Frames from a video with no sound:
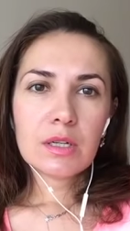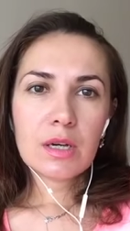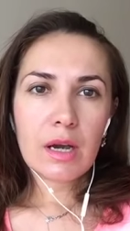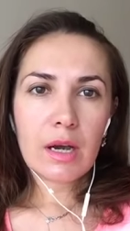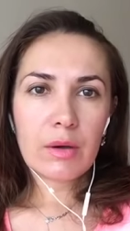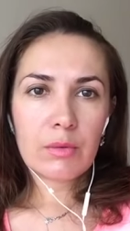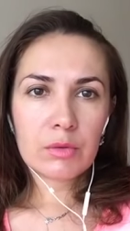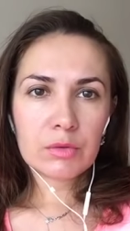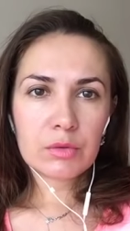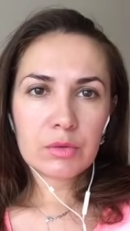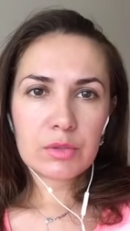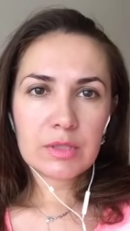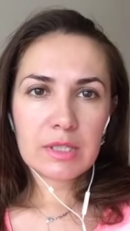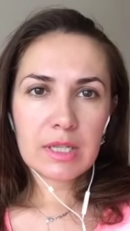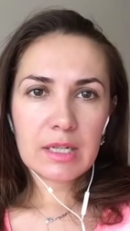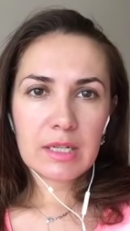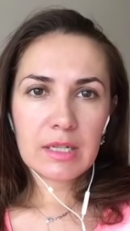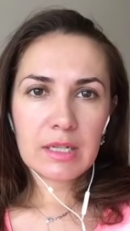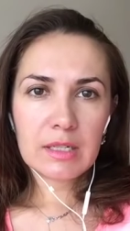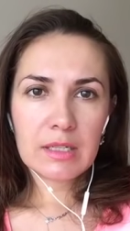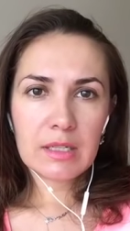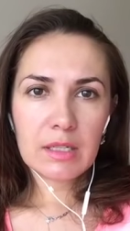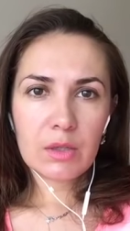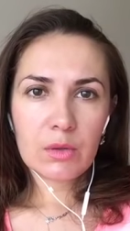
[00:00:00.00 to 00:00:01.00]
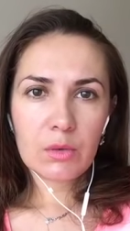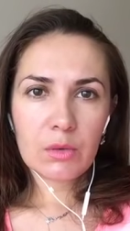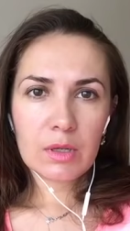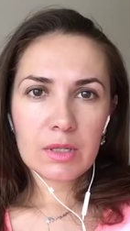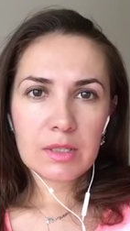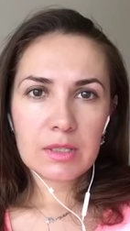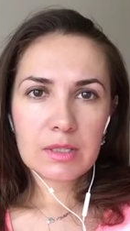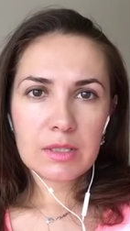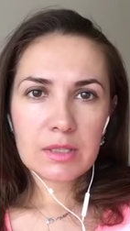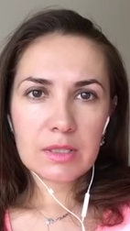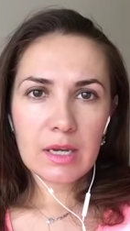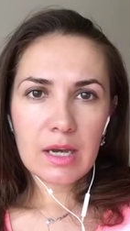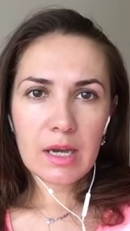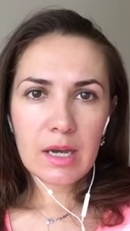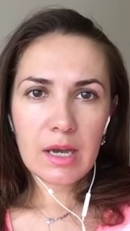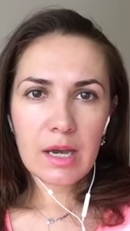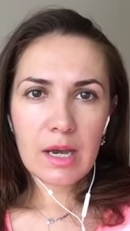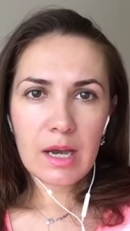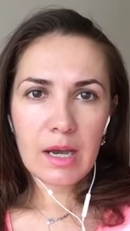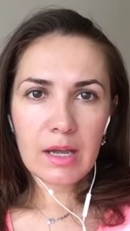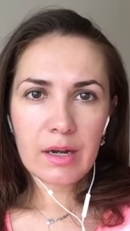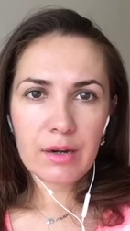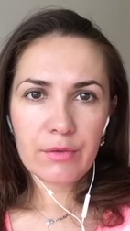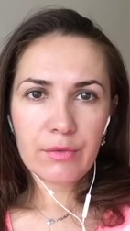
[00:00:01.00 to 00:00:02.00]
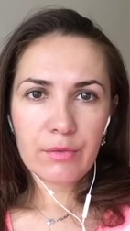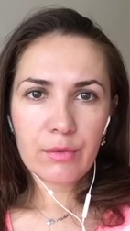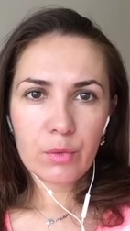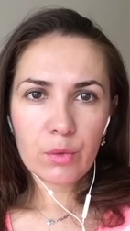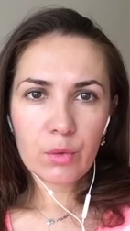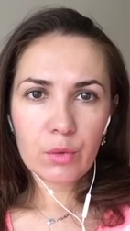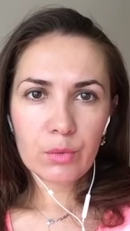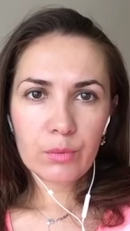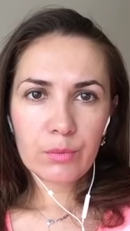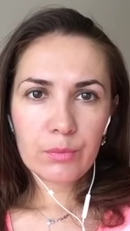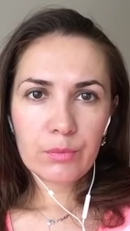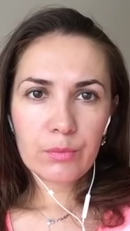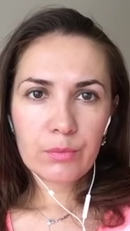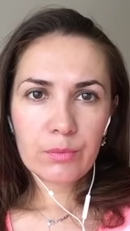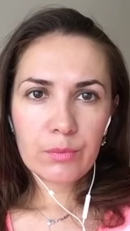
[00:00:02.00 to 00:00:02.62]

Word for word: I want to study in the U.S. Ariful.